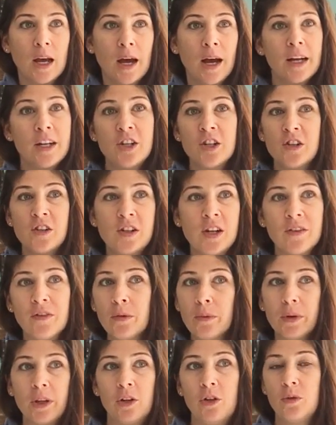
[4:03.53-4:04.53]
I just
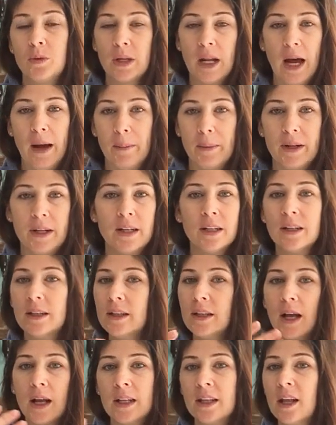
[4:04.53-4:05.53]
never really knew what
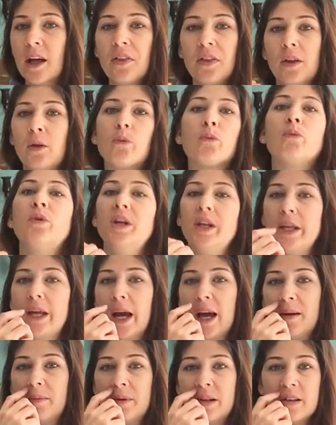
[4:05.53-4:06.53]
happened. Nothing really
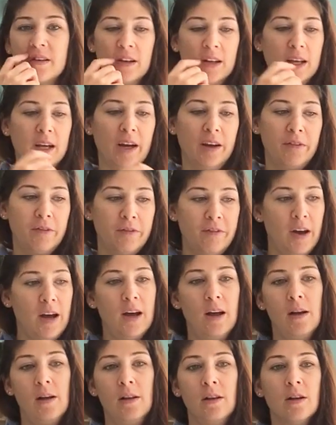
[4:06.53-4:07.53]
happened. It's not like I
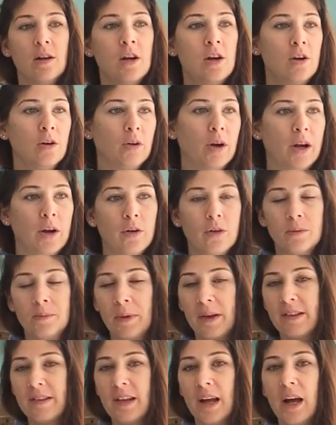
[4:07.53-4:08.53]
fell or I hurt
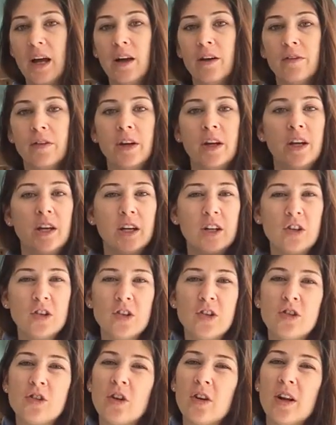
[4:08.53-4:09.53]
myself. It
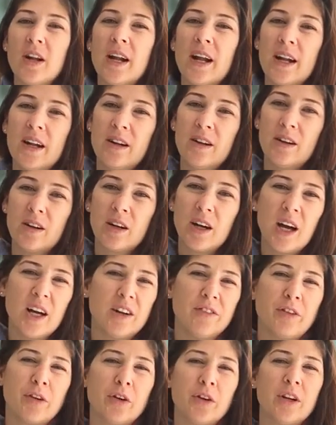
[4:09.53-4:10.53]
just started
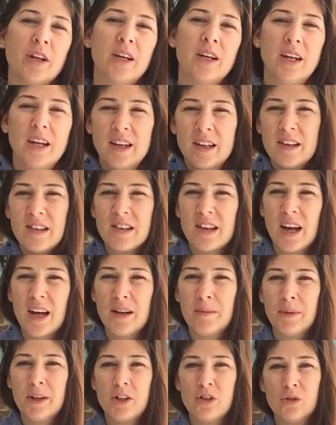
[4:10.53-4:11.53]
kind of hurting
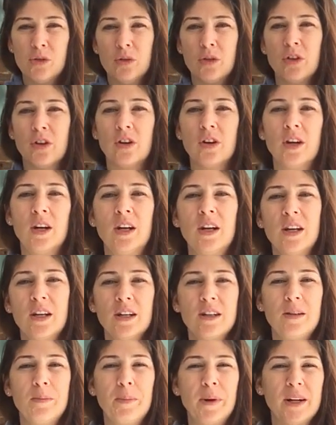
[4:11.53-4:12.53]
inside my shoulder,
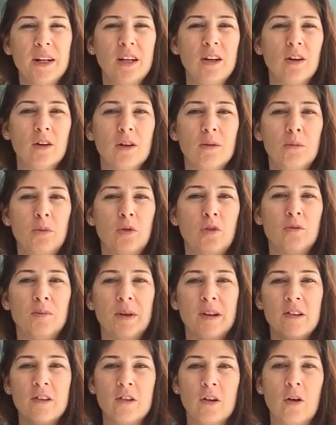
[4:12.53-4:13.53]
depending on the
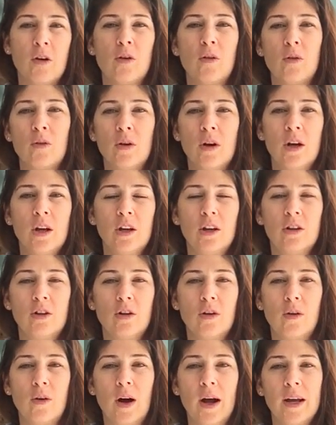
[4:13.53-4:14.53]
movement. So, you
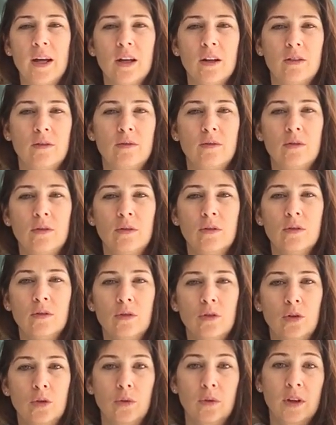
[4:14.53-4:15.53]
know, I could
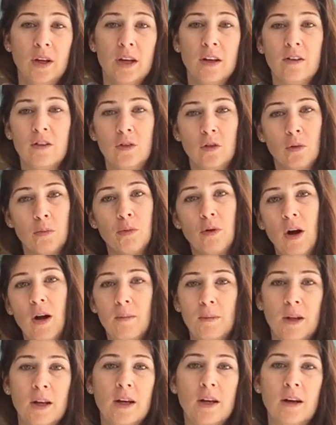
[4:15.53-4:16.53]
do this, no
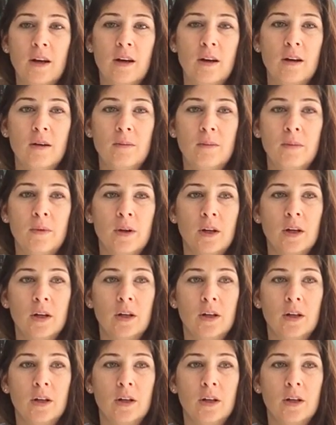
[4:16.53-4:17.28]
problem,